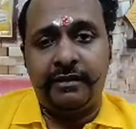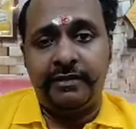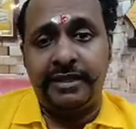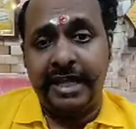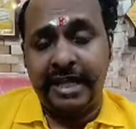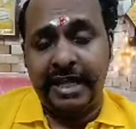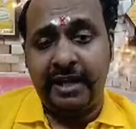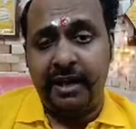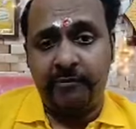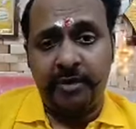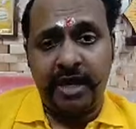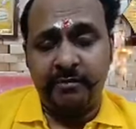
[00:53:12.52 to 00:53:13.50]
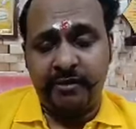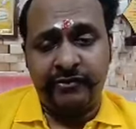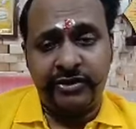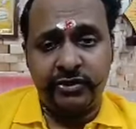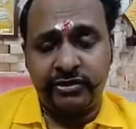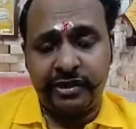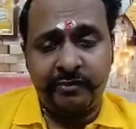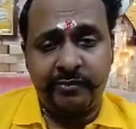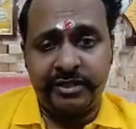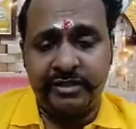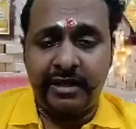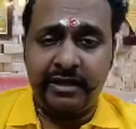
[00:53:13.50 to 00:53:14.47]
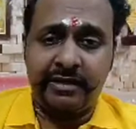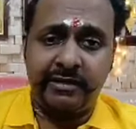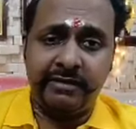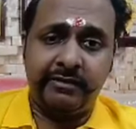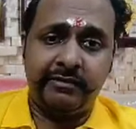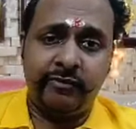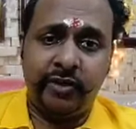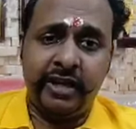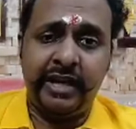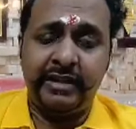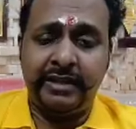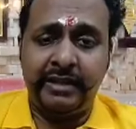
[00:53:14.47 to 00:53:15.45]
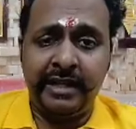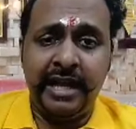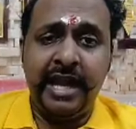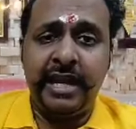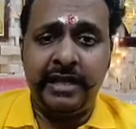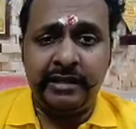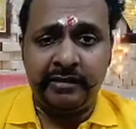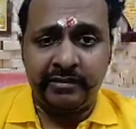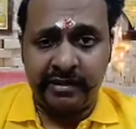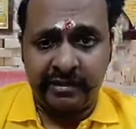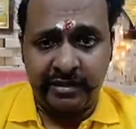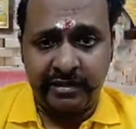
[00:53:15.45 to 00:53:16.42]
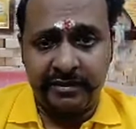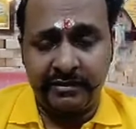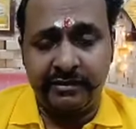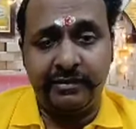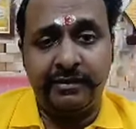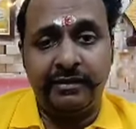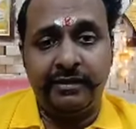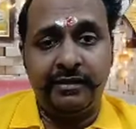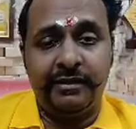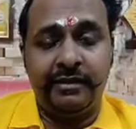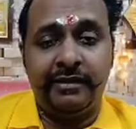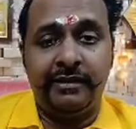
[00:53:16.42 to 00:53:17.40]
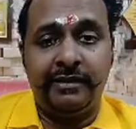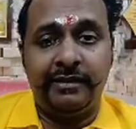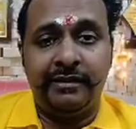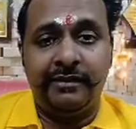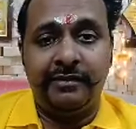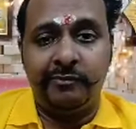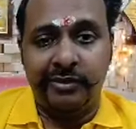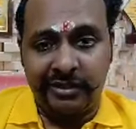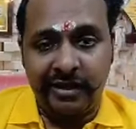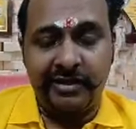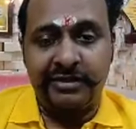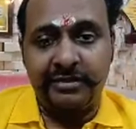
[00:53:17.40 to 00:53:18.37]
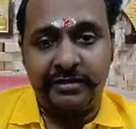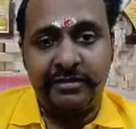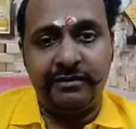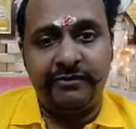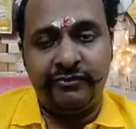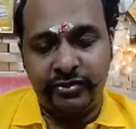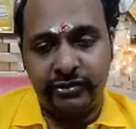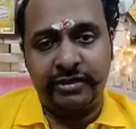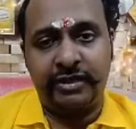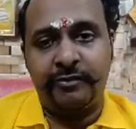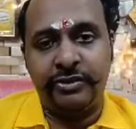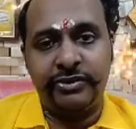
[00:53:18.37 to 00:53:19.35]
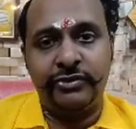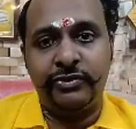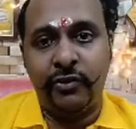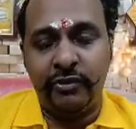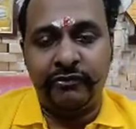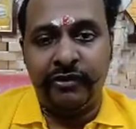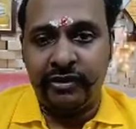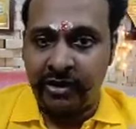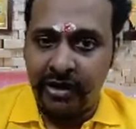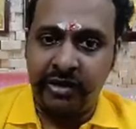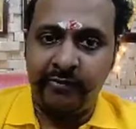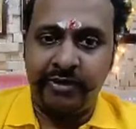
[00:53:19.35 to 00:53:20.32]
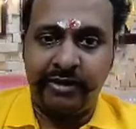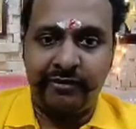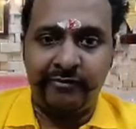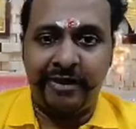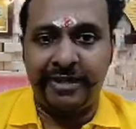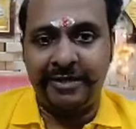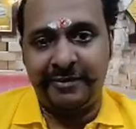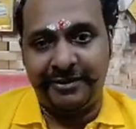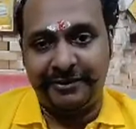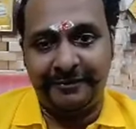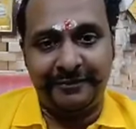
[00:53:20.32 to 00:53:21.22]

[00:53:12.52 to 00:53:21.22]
They cannot blame a physiotherapist that why are they delaying the surgery. Because physiotherapist is known for non-operative management.